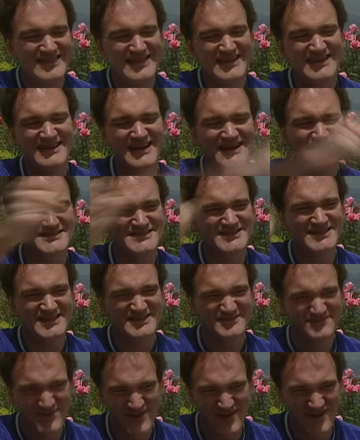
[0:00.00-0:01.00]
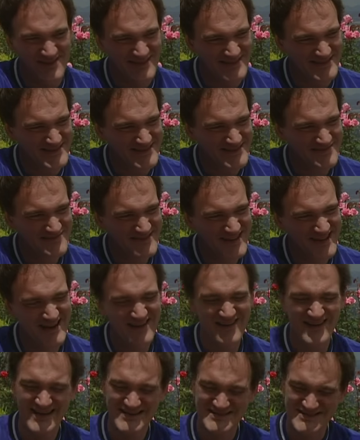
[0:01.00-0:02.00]
the guns get pulled,
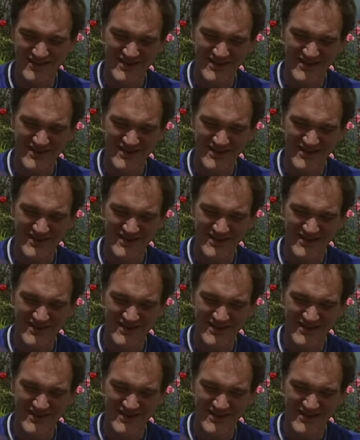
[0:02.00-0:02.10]
all right?